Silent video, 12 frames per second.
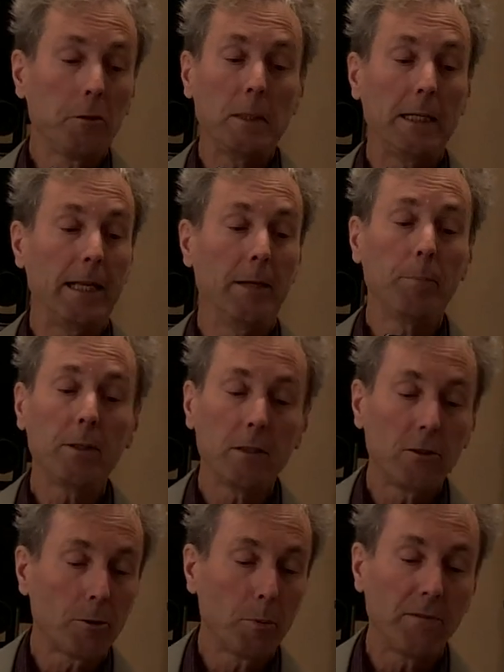been
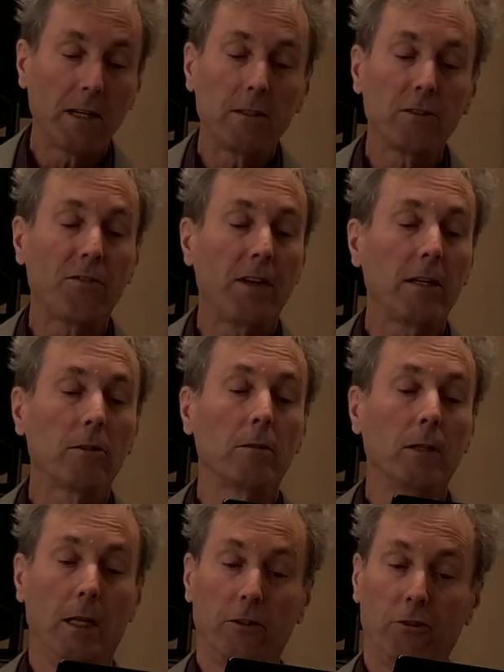impotent to prevent its fatal
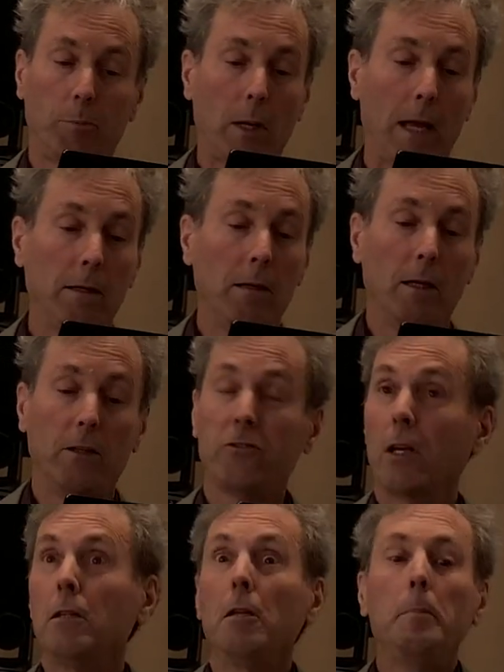spread
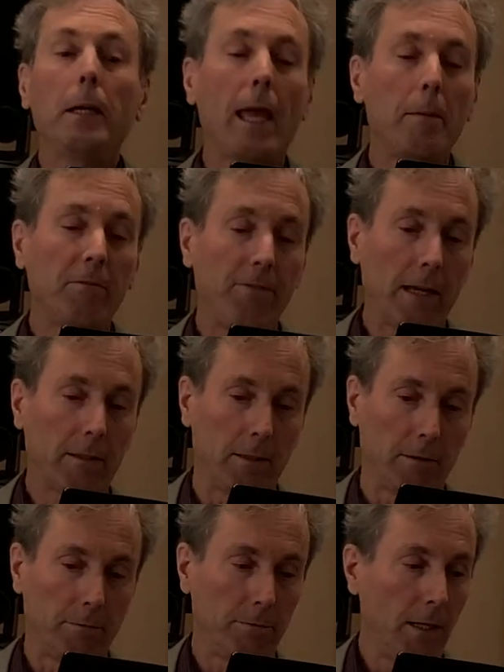suddenly became
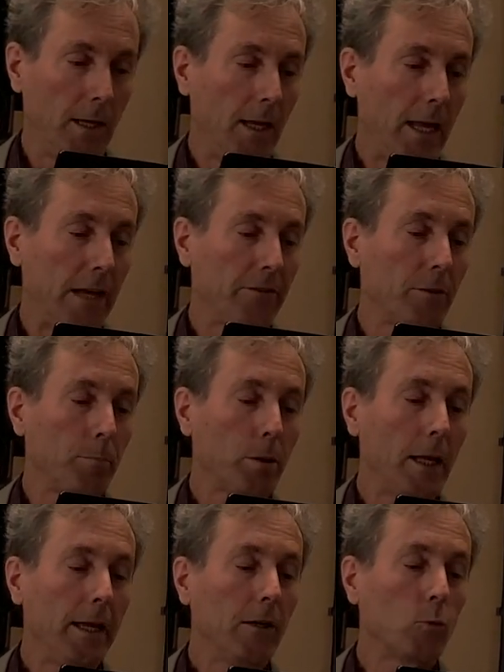effective as the
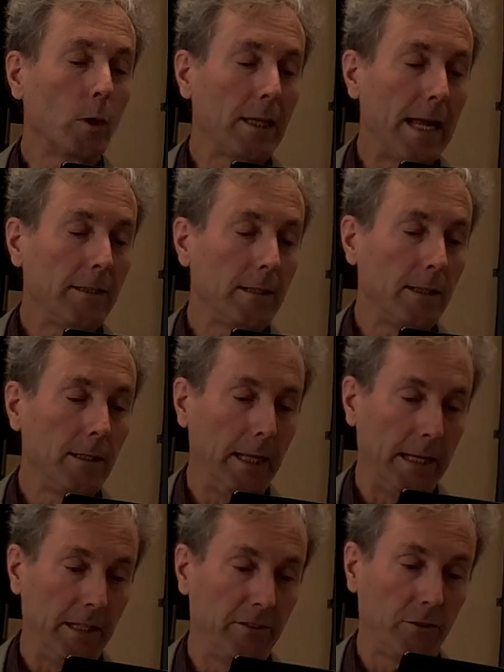plague relented
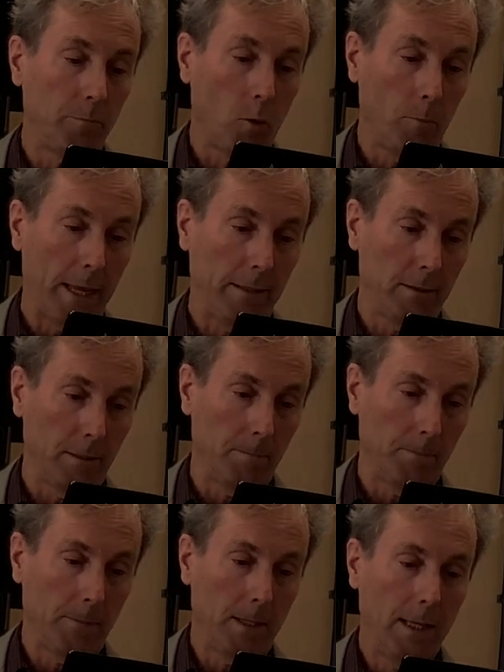in its momentum.
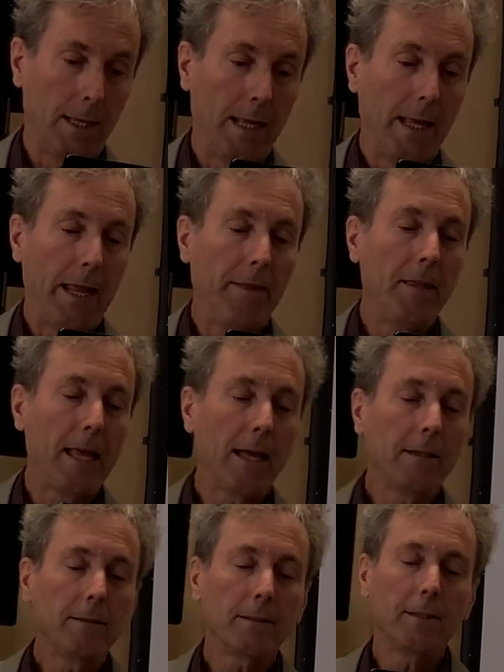In the
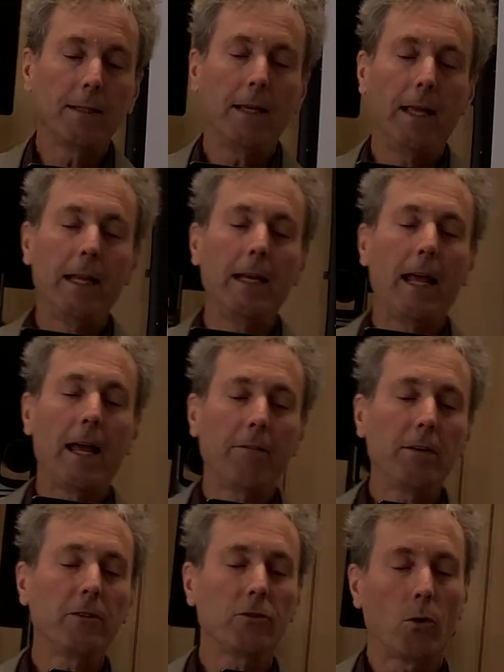end, in
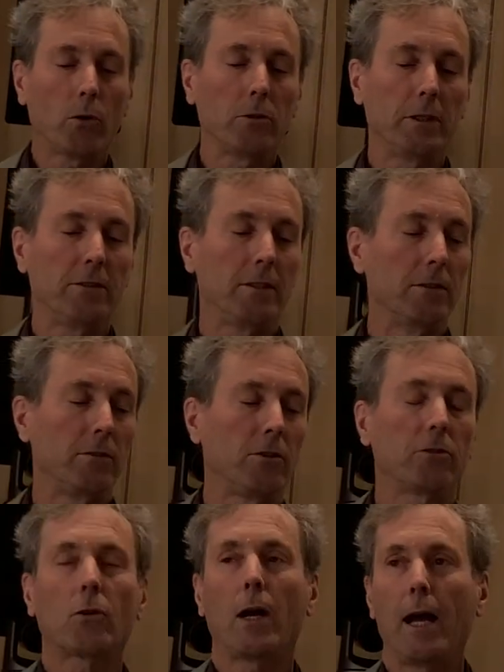every historical instance
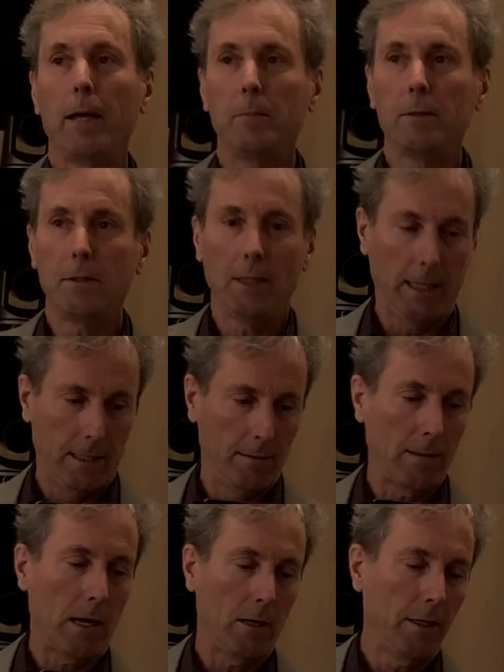described in
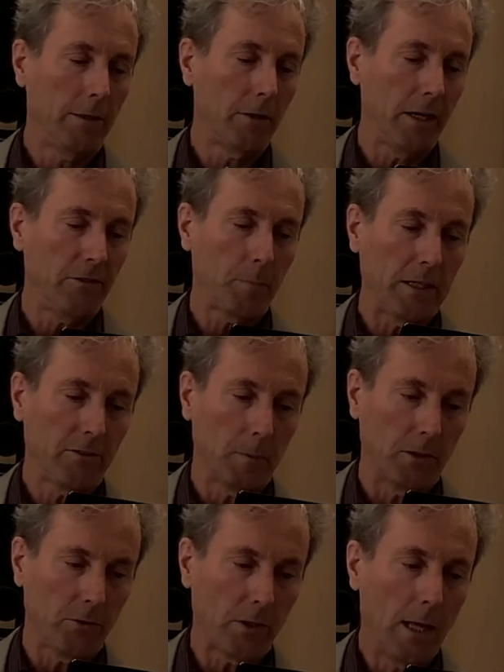our literary
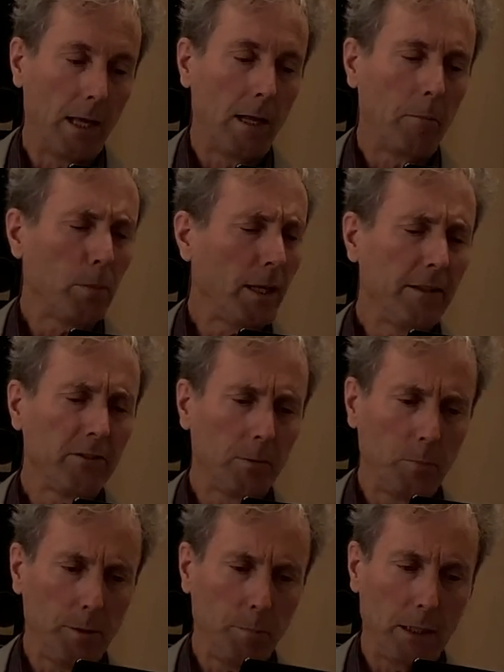specimens, plague
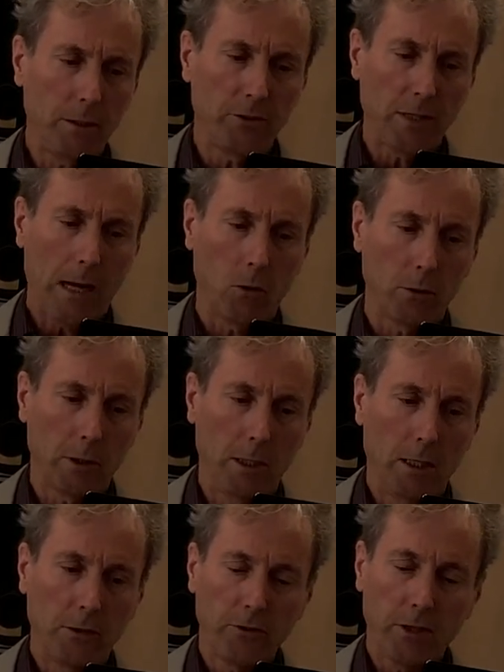simply peters out,
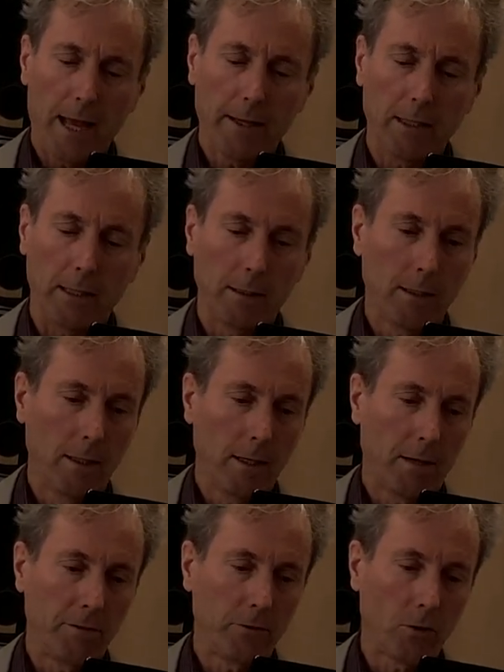slacking
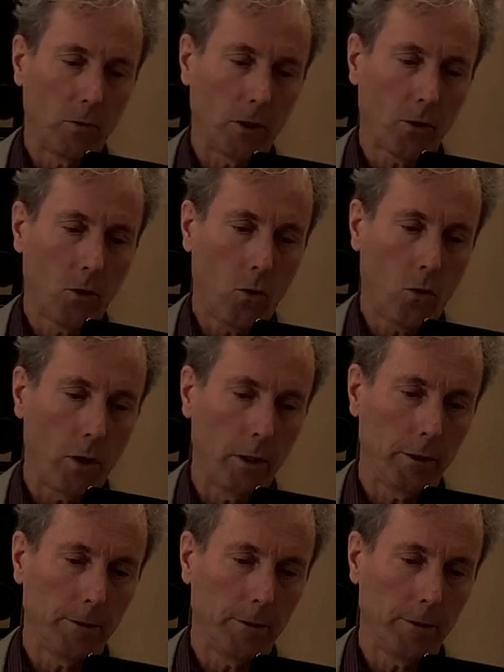of its own accord.